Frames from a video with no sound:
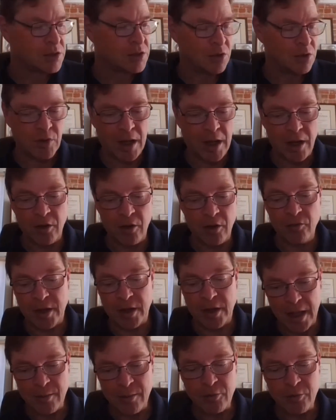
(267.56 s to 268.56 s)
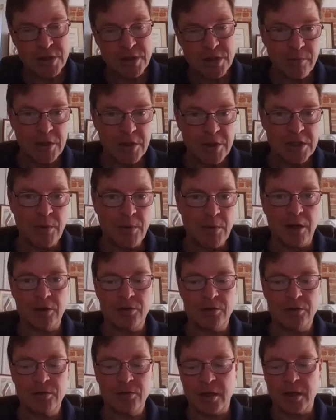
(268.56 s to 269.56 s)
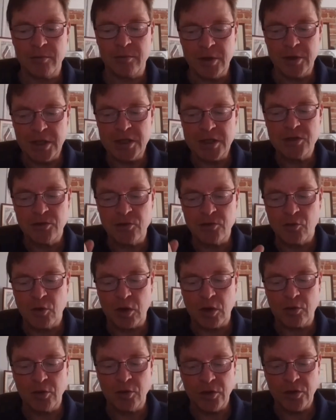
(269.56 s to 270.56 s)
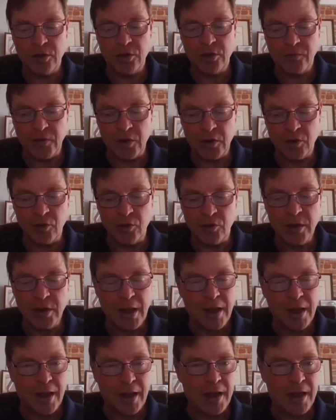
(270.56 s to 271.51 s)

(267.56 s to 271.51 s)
So now the cables can be smaller. They can be easier to work with in the field.